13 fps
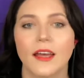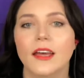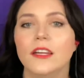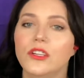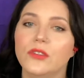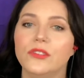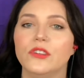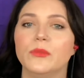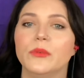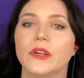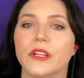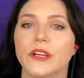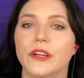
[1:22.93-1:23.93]
and YouTube
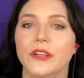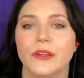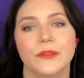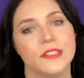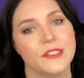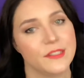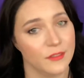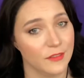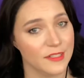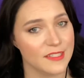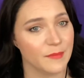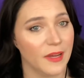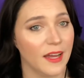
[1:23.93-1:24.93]
will alert you as soon
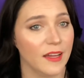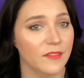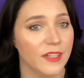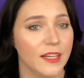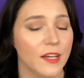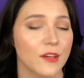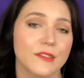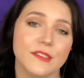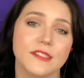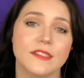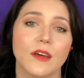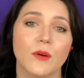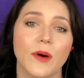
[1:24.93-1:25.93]
as my
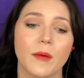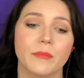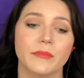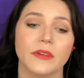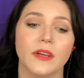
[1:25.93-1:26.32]
videos go up.